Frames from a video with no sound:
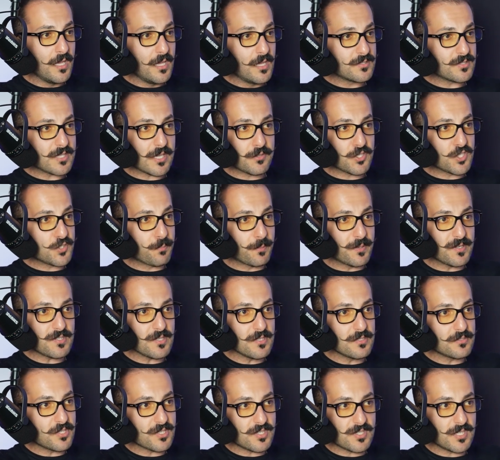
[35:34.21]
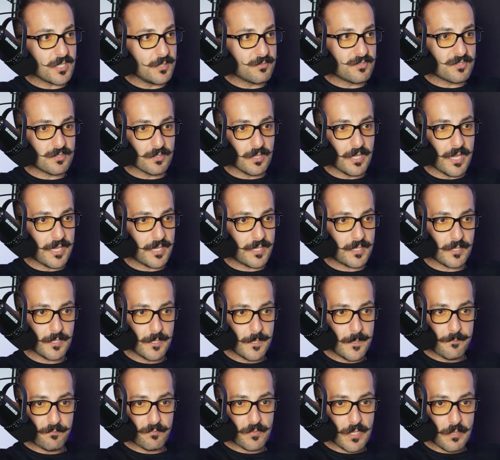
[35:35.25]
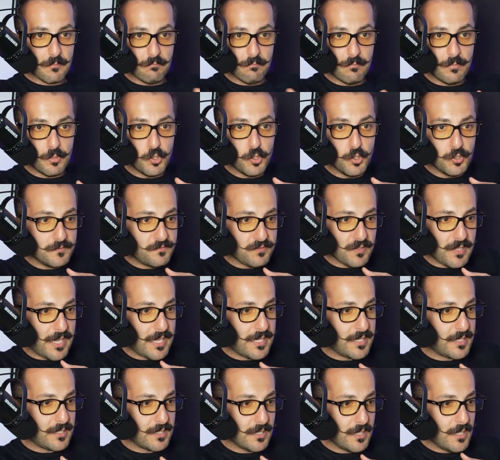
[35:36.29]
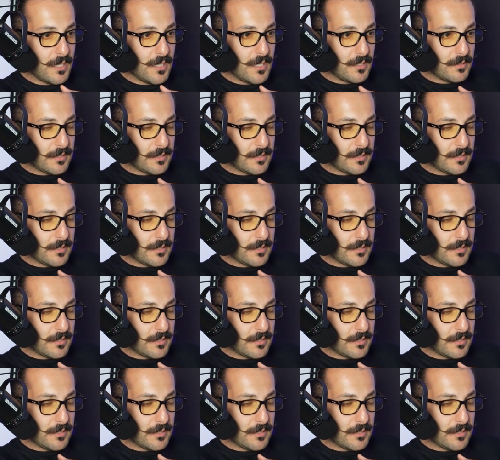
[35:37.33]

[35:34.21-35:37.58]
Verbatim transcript: it's like this person just seems to like move like,